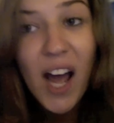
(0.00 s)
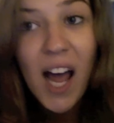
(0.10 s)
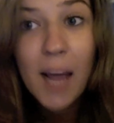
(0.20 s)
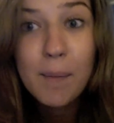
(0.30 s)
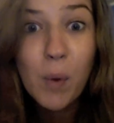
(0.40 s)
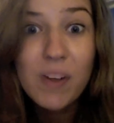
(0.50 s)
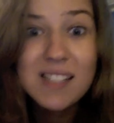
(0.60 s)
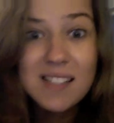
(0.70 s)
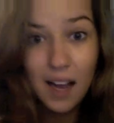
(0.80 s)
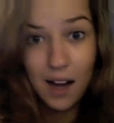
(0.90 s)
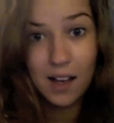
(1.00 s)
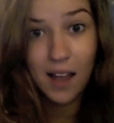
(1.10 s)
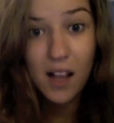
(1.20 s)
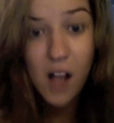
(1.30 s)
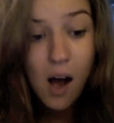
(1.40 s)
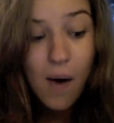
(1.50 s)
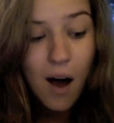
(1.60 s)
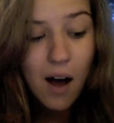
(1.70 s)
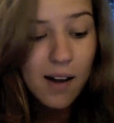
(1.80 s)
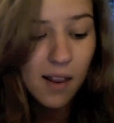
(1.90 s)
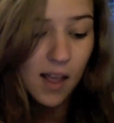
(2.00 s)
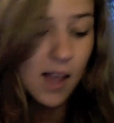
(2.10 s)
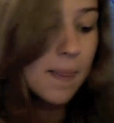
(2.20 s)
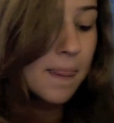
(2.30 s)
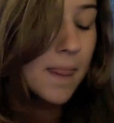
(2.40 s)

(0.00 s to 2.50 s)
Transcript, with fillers: I am going to San Diego on the